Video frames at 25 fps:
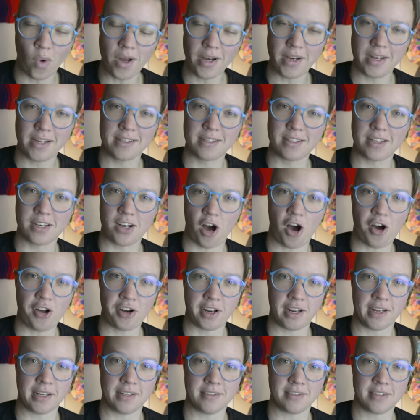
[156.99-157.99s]
what is an
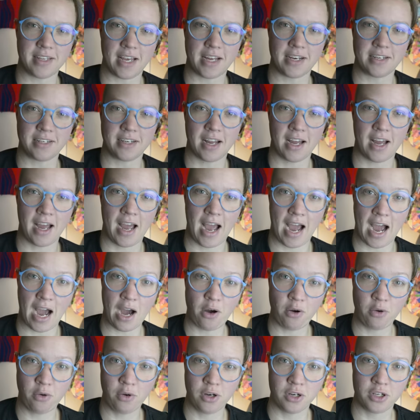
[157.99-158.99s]
audience and
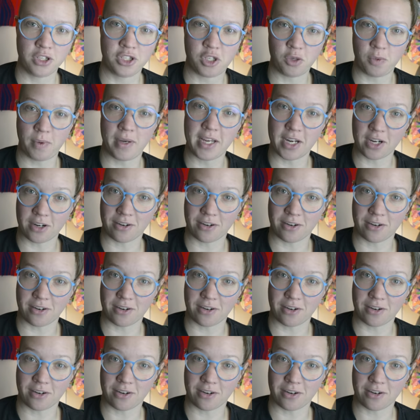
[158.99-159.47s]
how do we